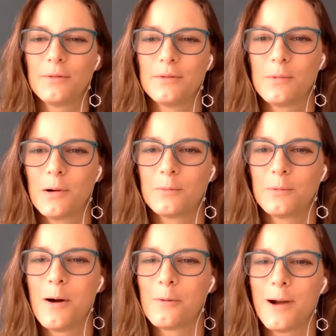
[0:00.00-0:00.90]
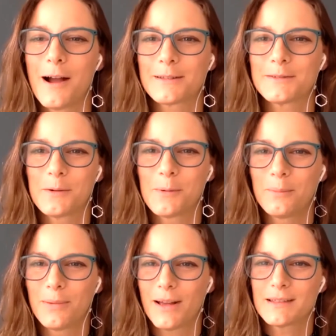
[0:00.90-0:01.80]
what works for
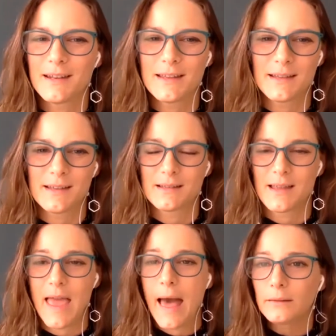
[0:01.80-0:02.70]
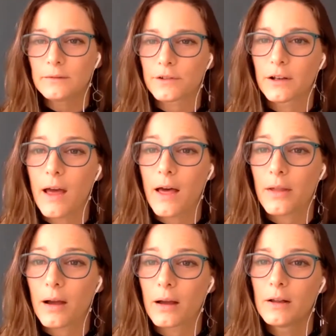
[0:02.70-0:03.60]
one person is hell for
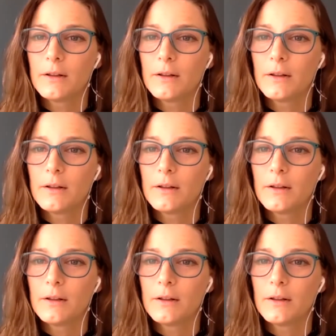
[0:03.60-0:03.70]
another.